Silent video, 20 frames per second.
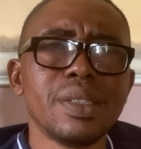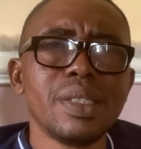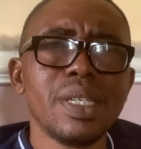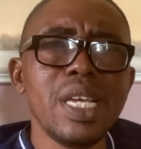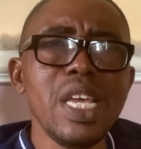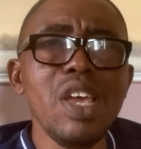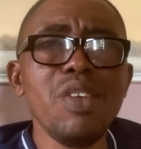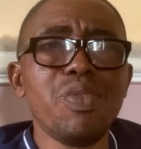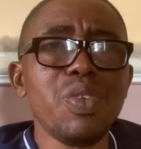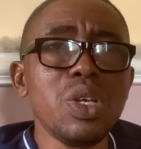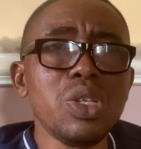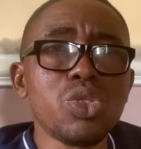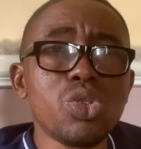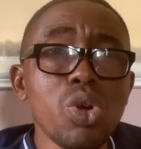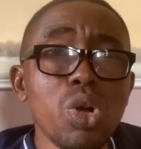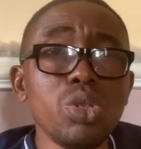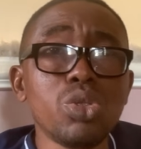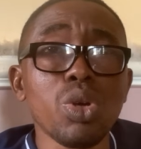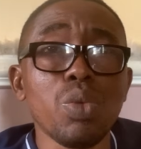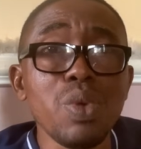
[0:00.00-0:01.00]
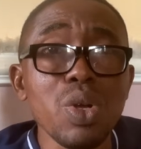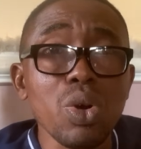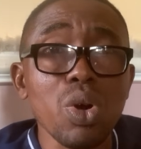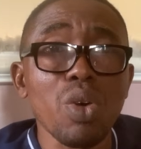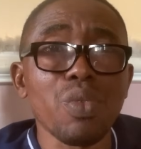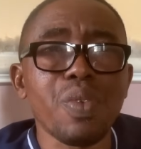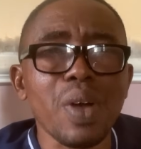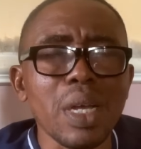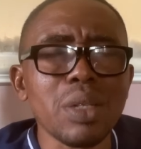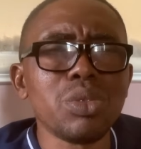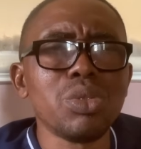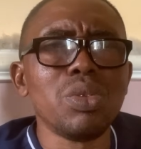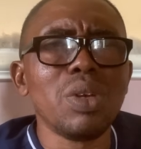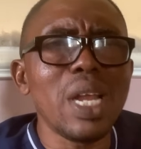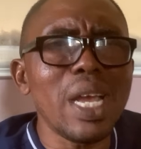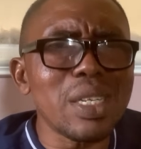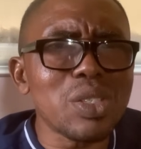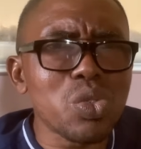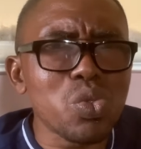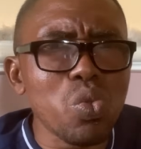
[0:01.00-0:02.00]
If it's going to be Rofandu,
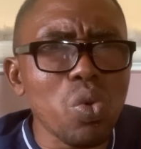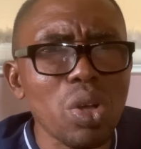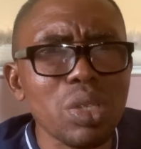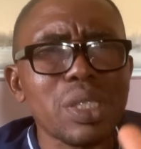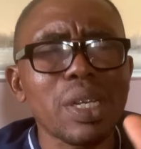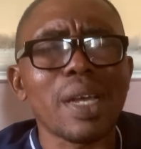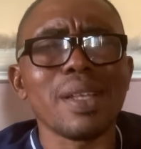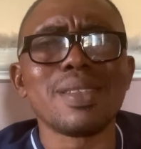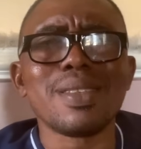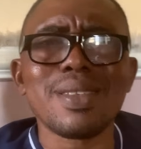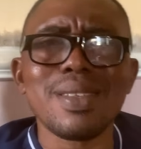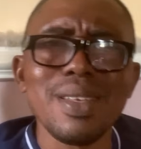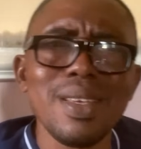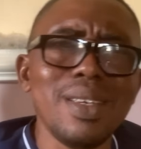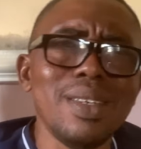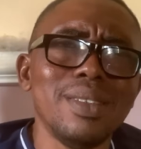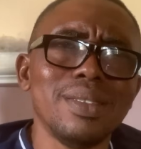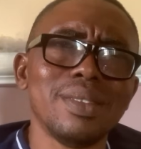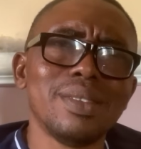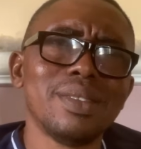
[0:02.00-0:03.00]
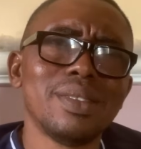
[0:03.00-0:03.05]
let's watch and see.